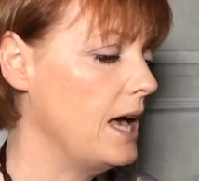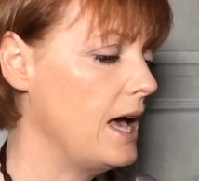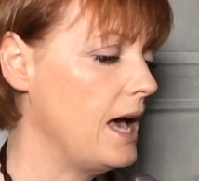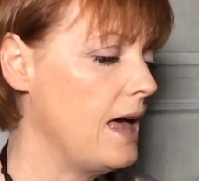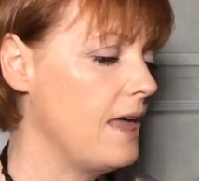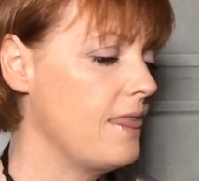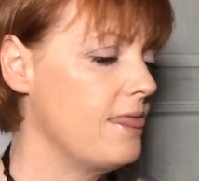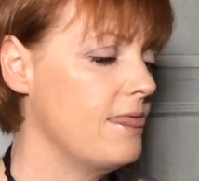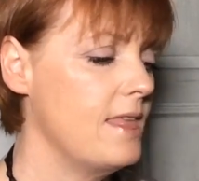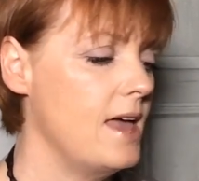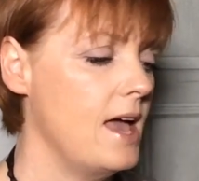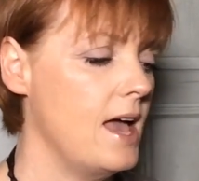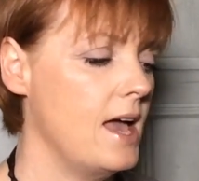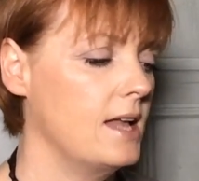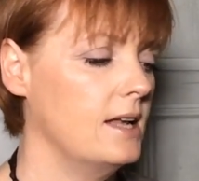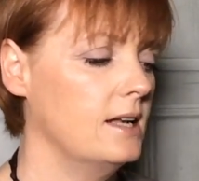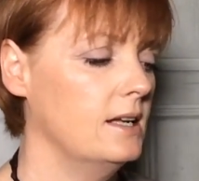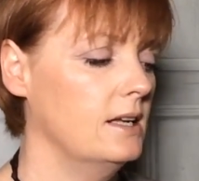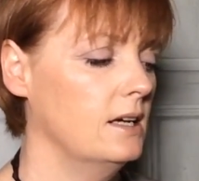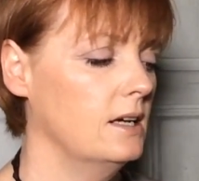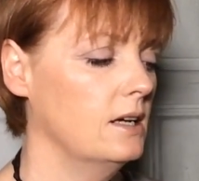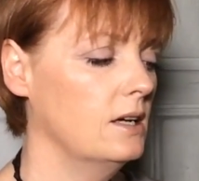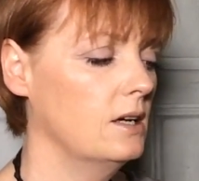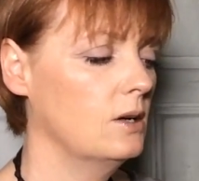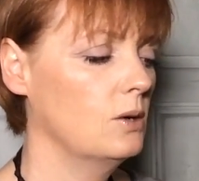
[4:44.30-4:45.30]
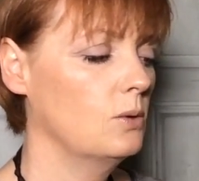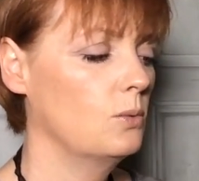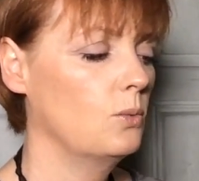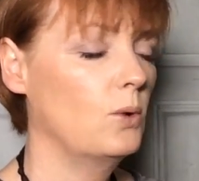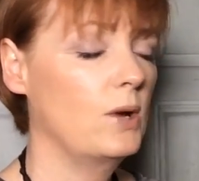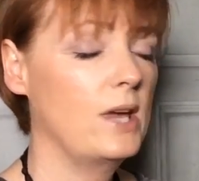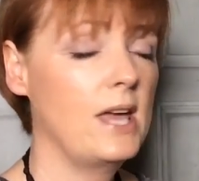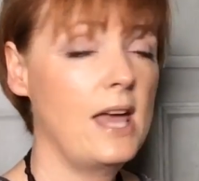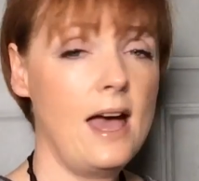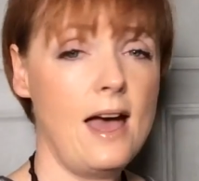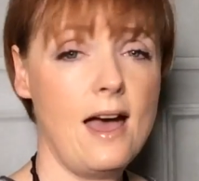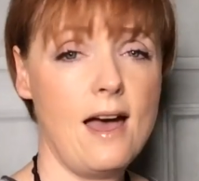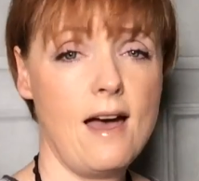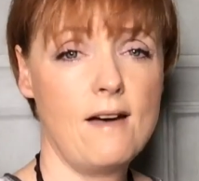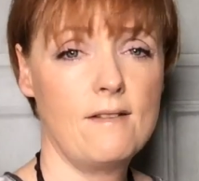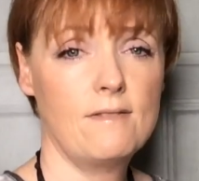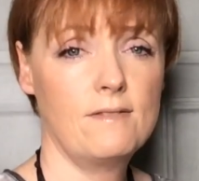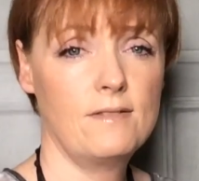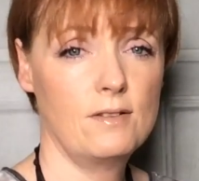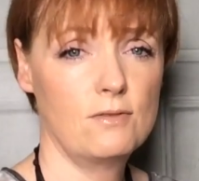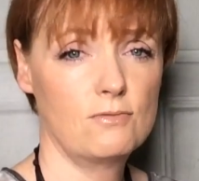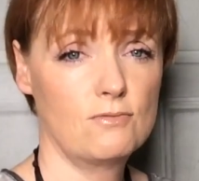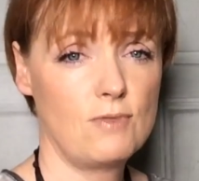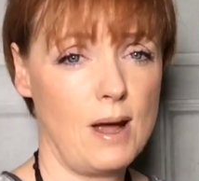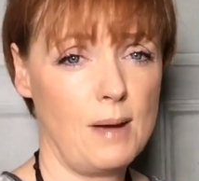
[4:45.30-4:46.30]
And then we
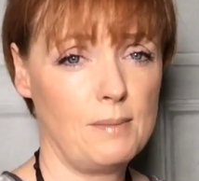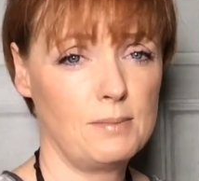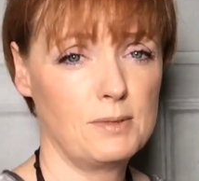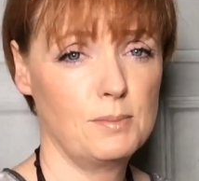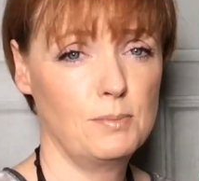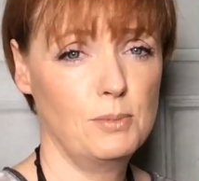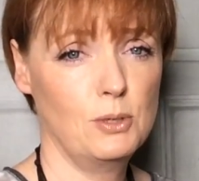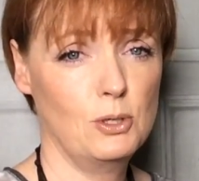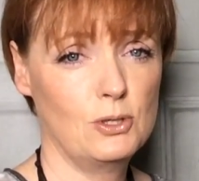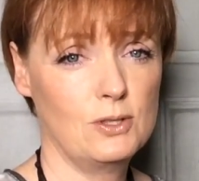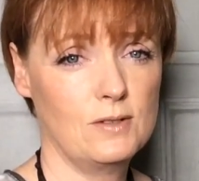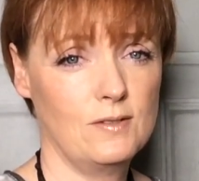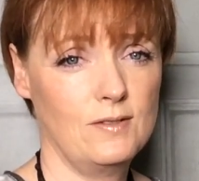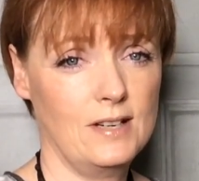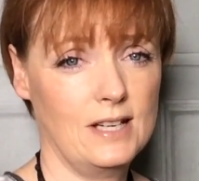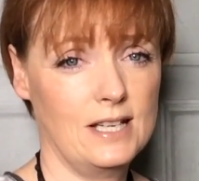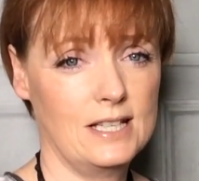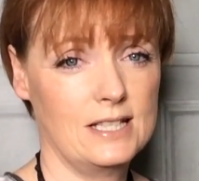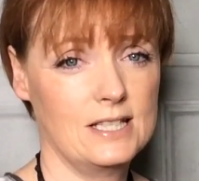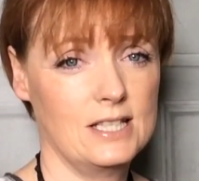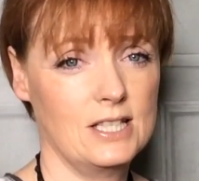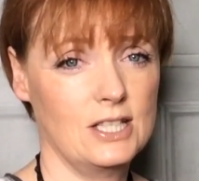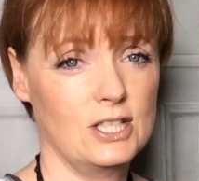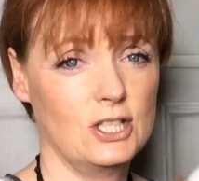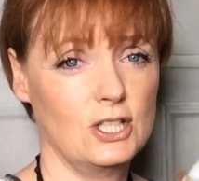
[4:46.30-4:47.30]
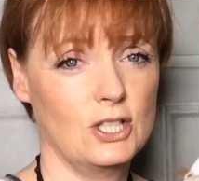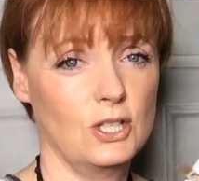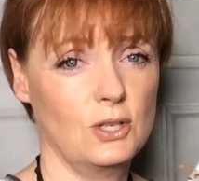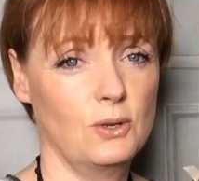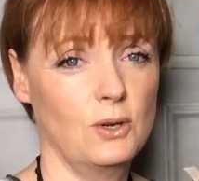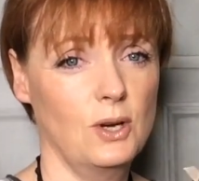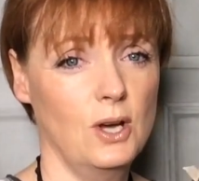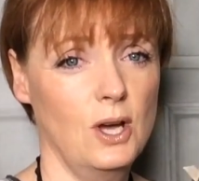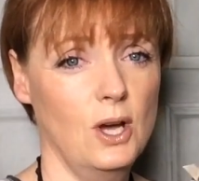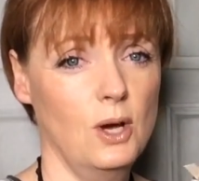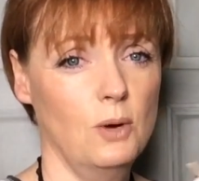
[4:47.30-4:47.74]
have, wrapped beautifully in tissue,